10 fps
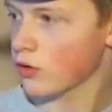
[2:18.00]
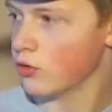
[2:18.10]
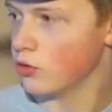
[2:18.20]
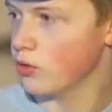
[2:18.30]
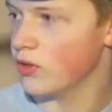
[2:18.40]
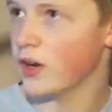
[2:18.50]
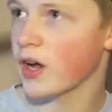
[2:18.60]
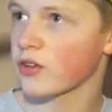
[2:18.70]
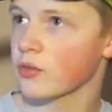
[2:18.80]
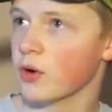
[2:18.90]
to the
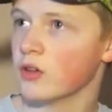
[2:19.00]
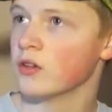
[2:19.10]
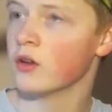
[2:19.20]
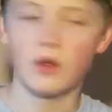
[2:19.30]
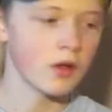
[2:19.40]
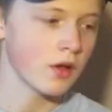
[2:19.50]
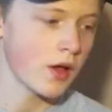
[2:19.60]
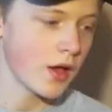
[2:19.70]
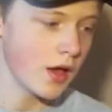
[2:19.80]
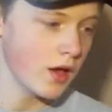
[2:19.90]
next one,
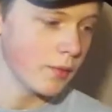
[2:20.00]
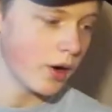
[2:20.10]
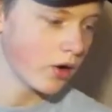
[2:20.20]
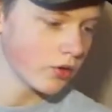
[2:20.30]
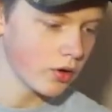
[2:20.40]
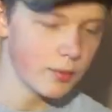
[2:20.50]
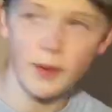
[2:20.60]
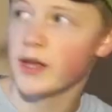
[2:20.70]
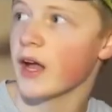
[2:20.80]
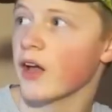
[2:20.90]
and my other
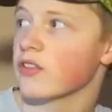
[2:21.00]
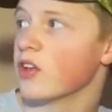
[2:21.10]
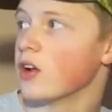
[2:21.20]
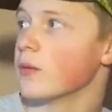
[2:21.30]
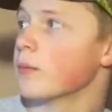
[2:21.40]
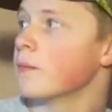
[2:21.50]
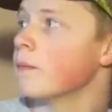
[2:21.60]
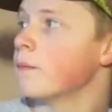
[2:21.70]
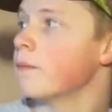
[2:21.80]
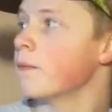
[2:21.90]
baitcast setup.
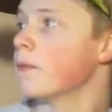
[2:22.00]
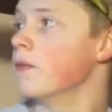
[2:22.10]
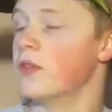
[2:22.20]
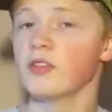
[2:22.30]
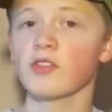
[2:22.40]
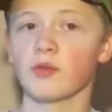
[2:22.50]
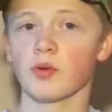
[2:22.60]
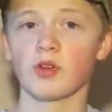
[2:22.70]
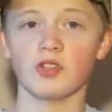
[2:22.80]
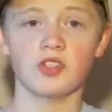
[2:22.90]
This is a
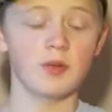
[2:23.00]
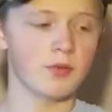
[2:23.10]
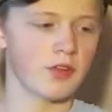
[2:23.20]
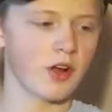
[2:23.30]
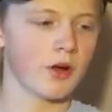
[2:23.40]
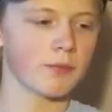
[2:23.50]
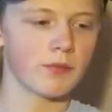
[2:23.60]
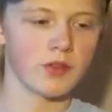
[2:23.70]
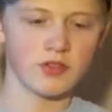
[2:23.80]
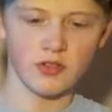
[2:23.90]
really cheap setup.
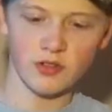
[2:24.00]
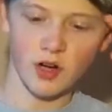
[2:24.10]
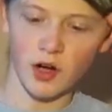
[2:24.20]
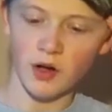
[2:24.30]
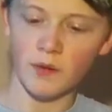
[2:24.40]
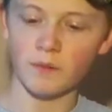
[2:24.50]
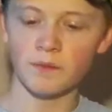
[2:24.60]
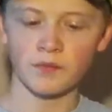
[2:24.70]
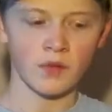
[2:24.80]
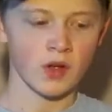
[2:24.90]
This is a
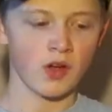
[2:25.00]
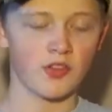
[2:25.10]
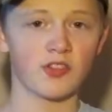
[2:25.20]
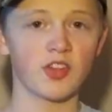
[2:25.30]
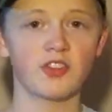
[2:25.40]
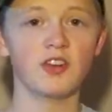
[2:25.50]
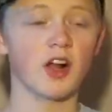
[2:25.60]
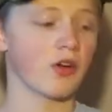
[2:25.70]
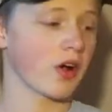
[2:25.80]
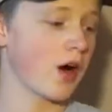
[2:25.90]

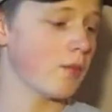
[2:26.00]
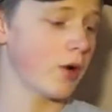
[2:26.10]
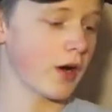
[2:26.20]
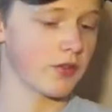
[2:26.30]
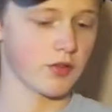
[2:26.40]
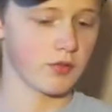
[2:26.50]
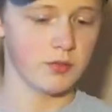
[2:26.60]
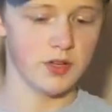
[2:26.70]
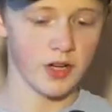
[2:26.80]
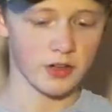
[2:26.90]
$60 combo. I got this from
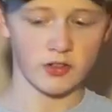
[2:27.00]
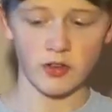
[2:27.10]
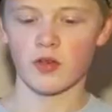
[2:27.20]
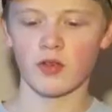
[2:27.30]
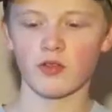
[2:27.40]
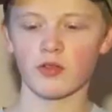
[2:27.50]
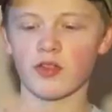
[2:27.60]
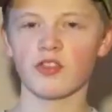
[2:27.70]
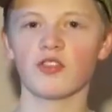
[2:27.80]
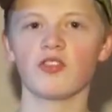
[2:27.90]
Dick's. So
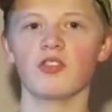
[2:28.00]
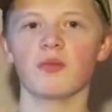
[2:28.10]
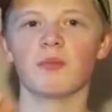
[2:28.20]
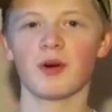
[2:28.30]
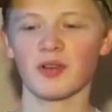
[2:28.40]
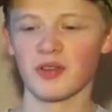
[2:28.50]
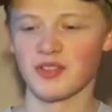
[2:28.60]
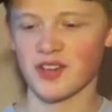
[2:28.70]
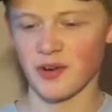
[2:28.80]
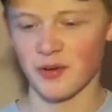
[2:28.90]
this is the Berkeley
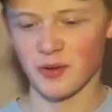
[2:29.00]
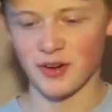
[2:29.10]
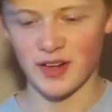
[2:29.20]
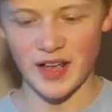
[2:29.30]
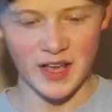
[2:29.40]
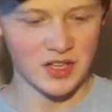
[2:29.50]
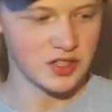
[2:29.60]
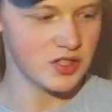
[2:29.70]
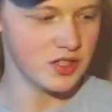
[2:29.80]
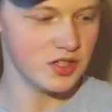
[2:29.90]
Cherrywood
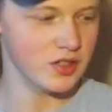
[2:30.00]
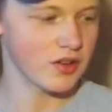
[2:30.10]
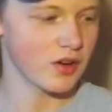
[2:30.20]
HD